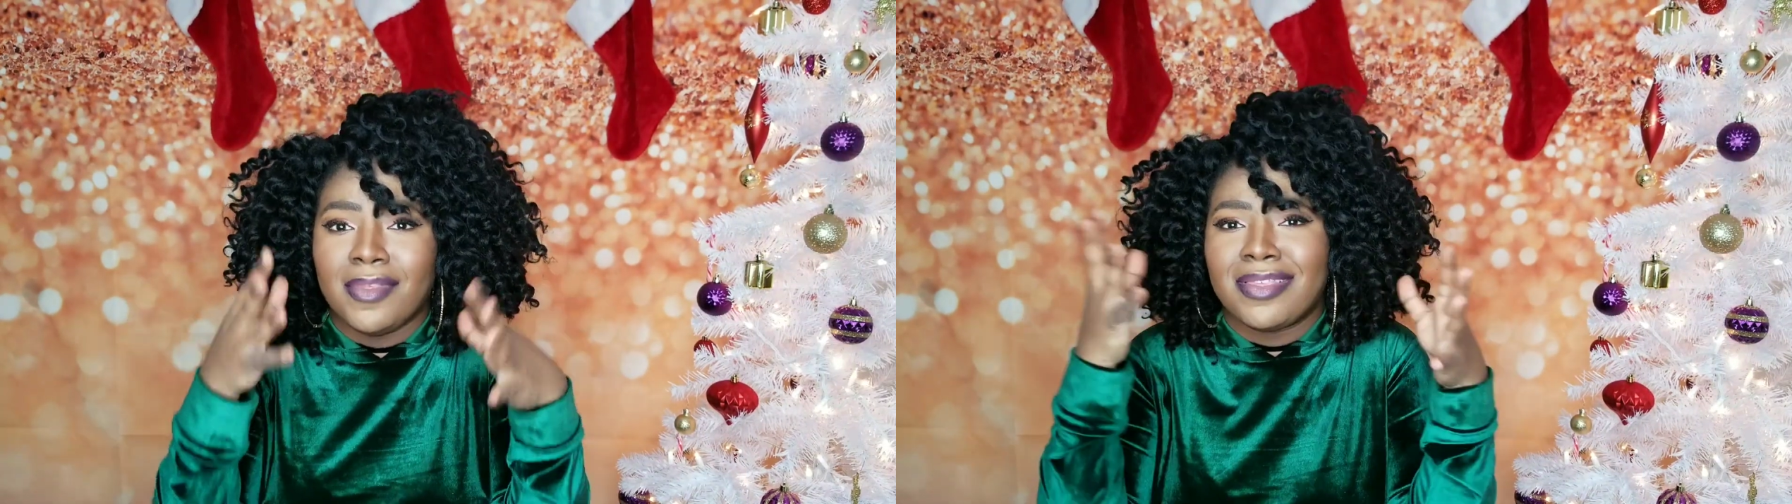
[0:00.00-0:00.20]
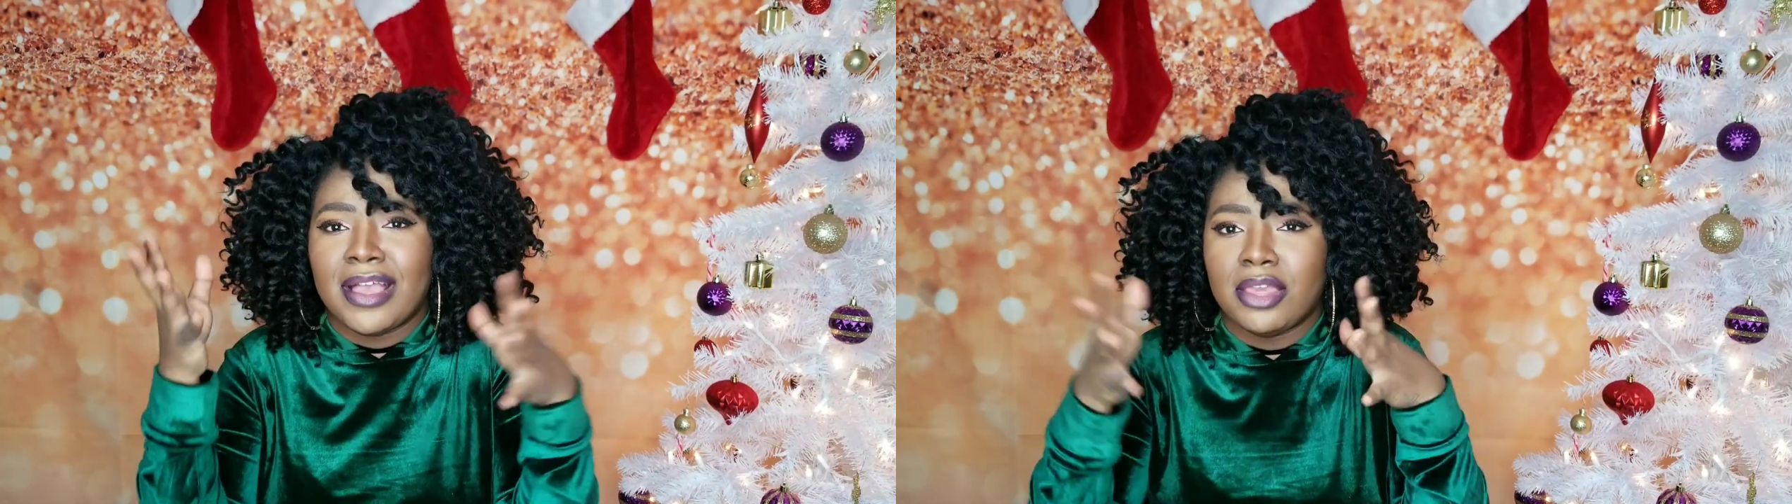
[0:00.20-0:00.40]

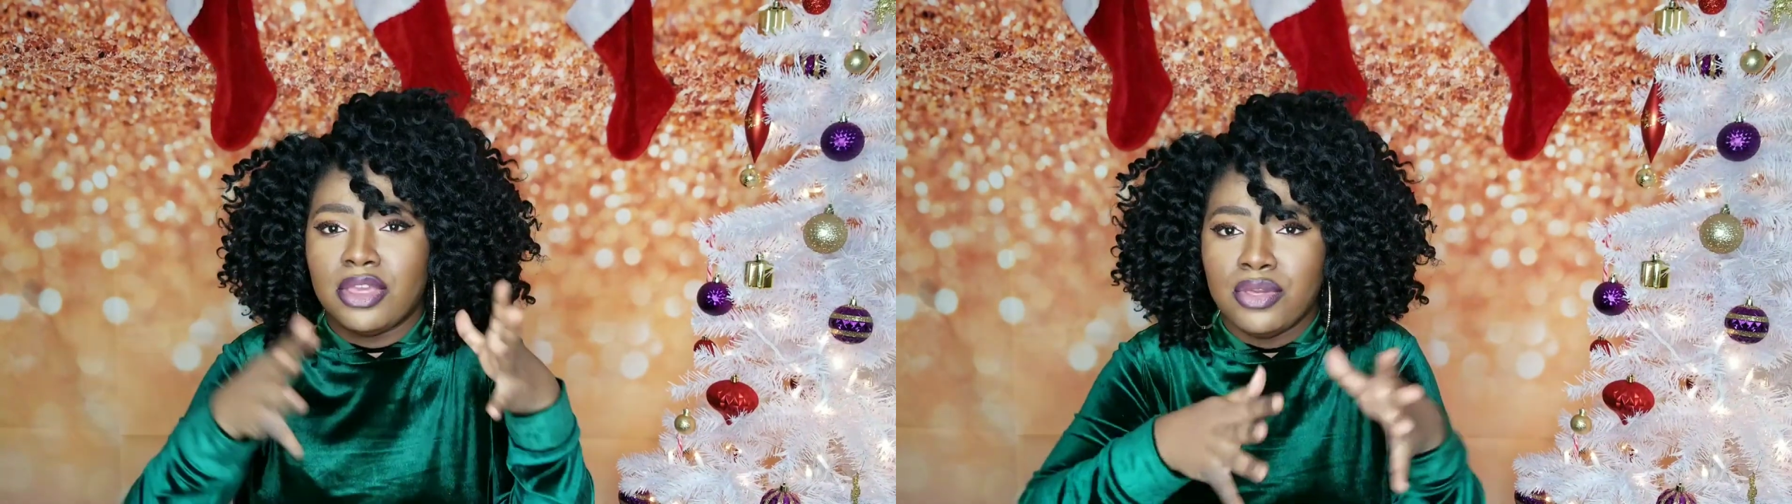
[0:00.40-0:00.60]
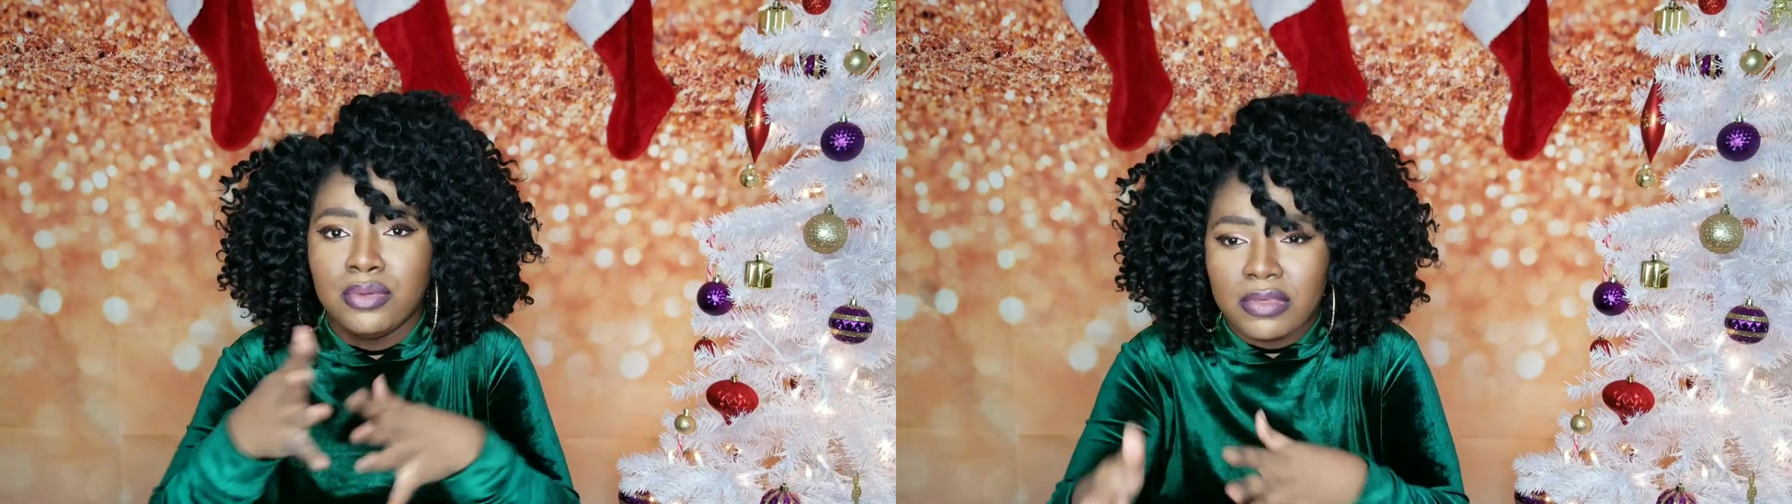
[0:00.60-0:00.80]
It's not
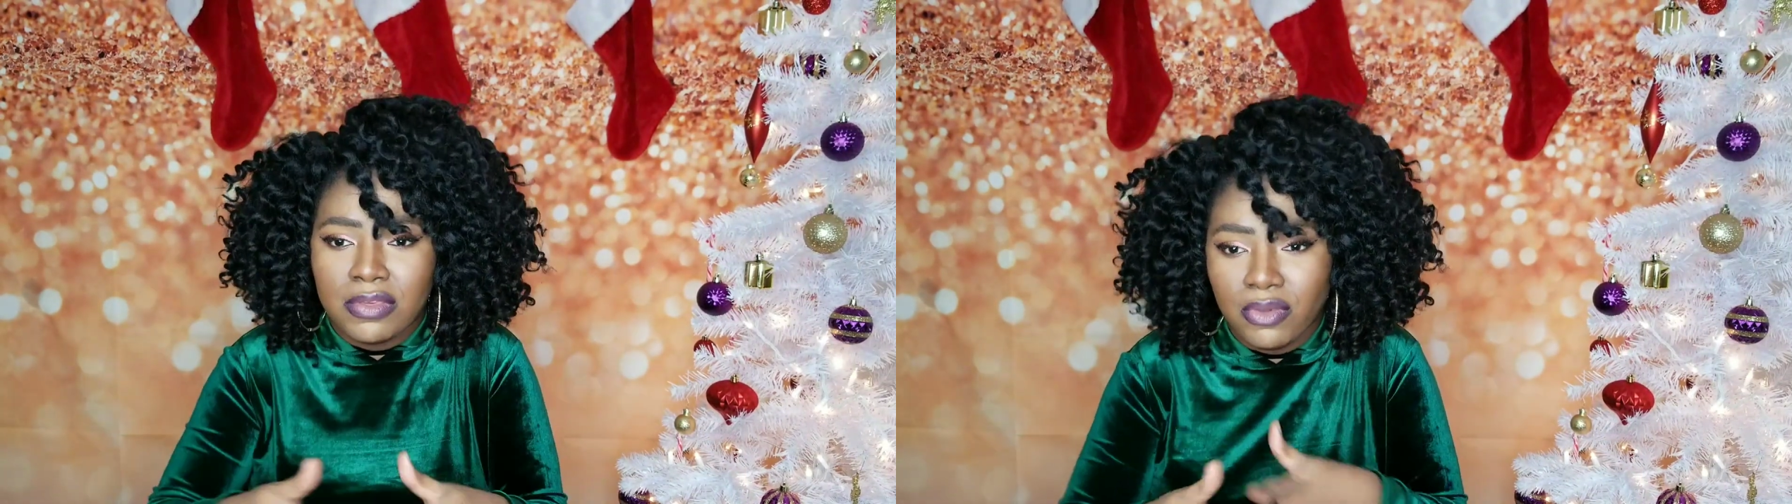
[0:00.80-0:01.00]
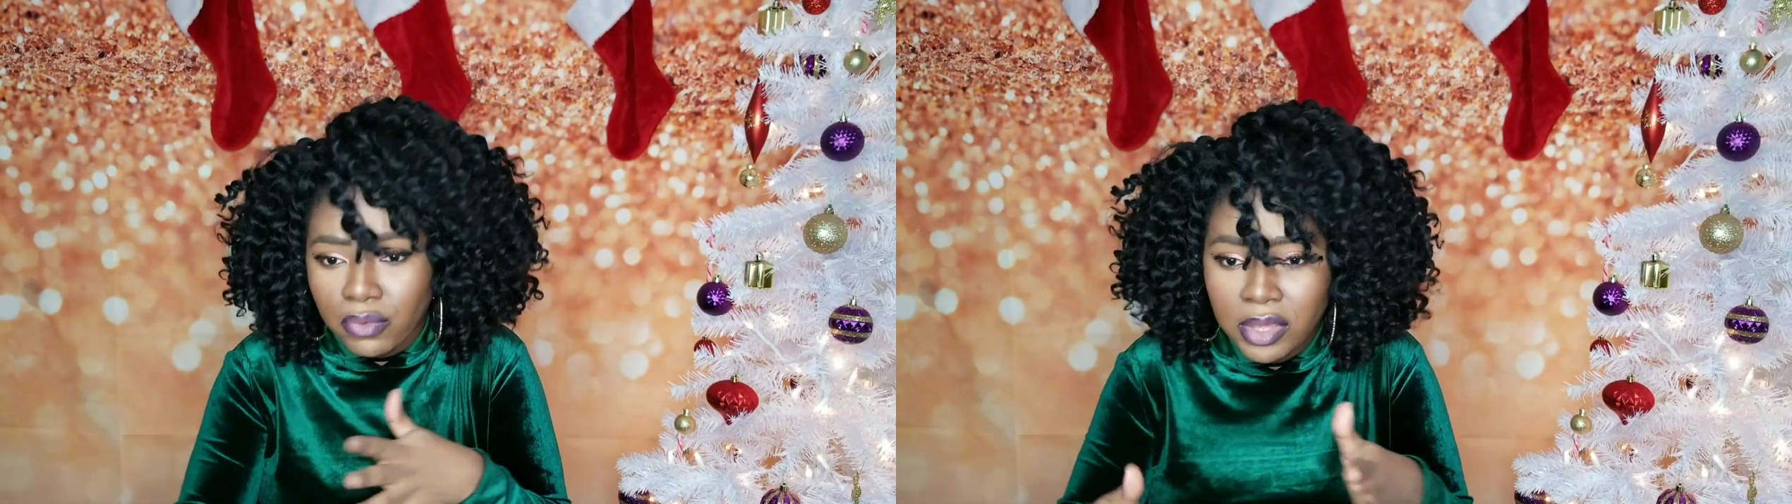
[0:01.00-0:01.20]
used
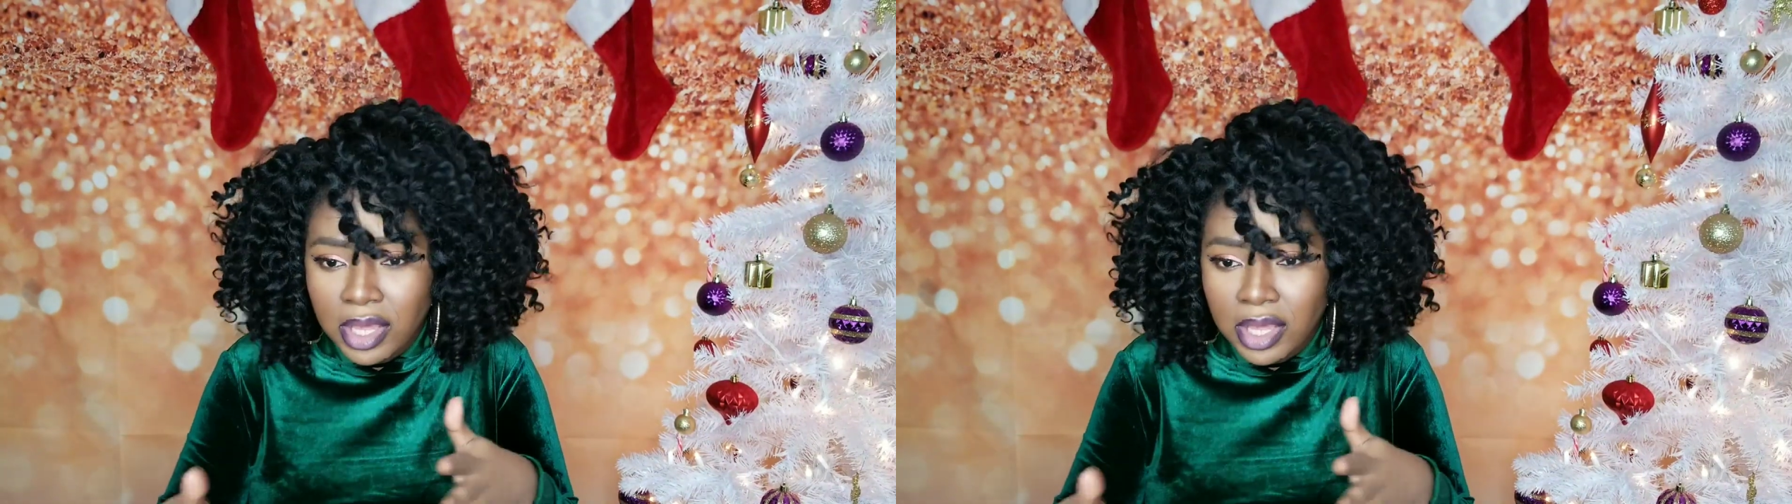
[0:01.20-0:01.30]
to